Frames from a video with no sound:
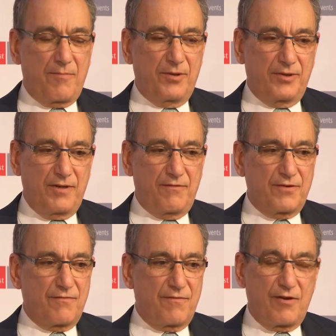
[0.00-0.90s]
believe
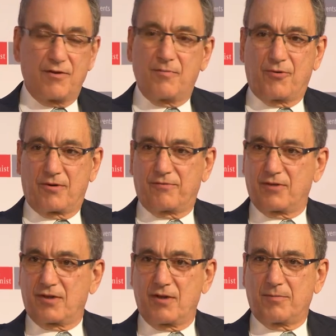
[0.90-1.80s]
is very important for
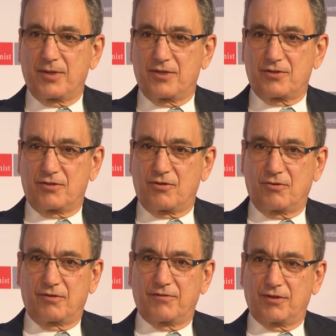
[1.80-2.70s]
the company is a
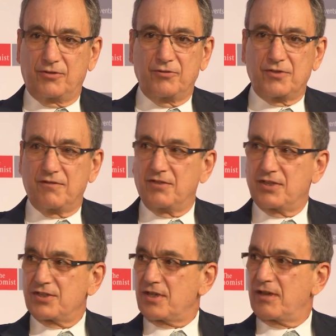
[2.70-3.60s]
tone of
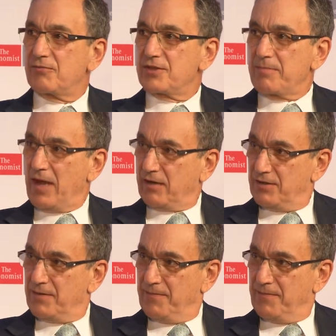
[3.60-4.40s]
inclusiveness and respect.